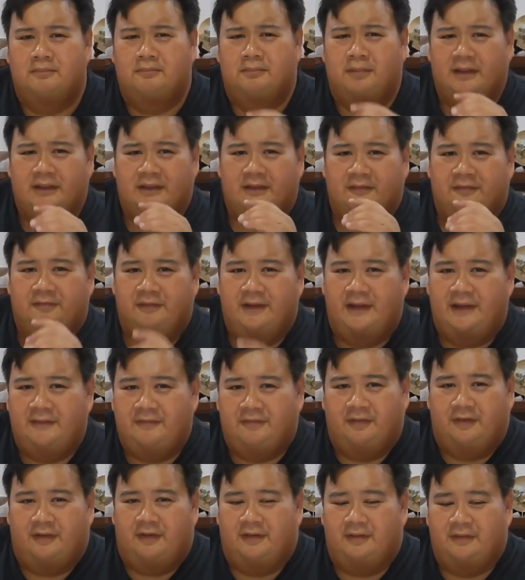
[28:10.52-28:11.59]
But the
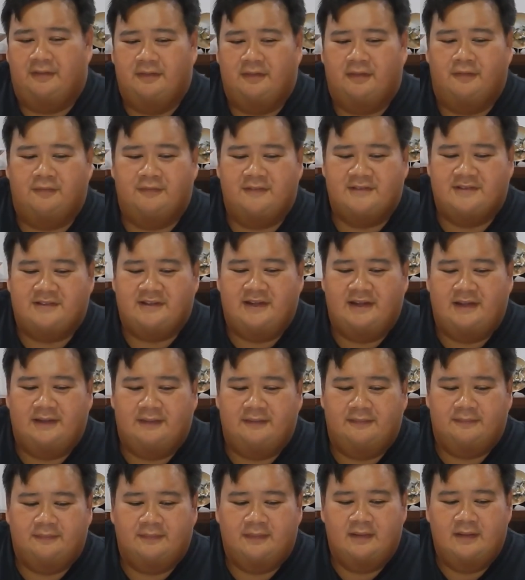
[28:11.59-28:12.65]
flavor of the skin
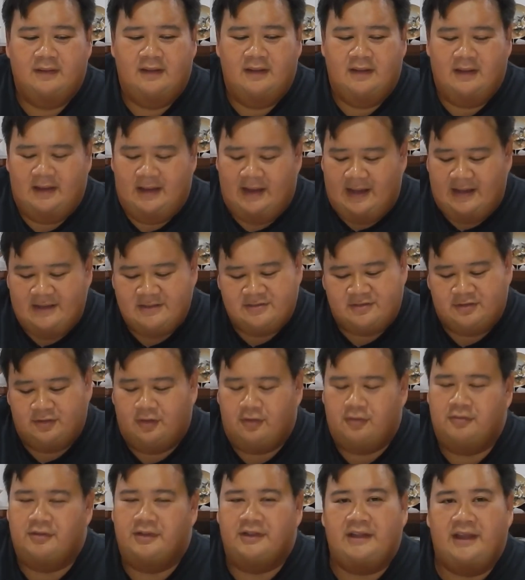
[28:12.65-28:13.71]
has to
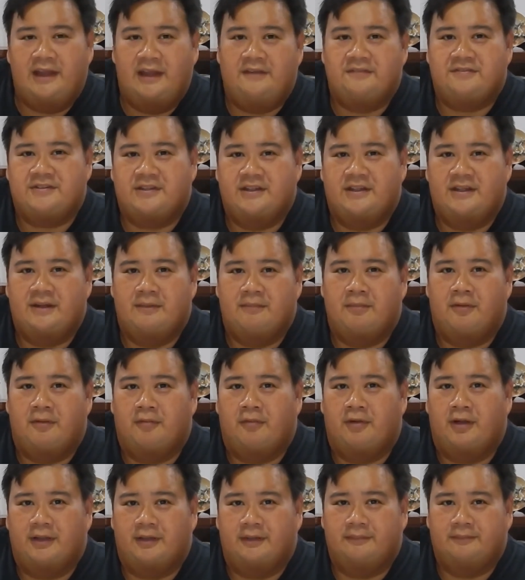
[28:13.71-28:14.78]
go with KFC number
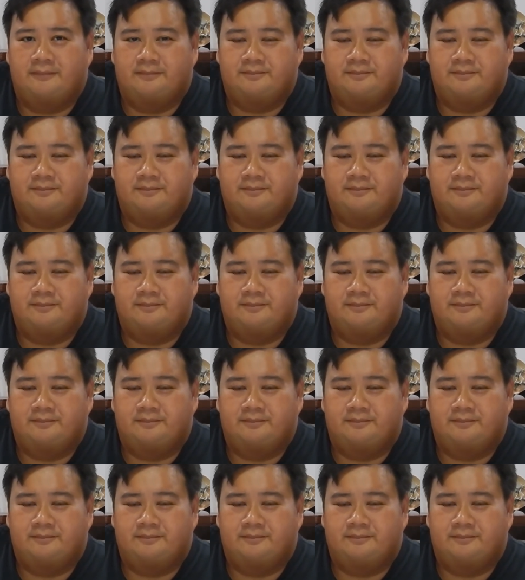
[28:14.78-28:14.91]
one.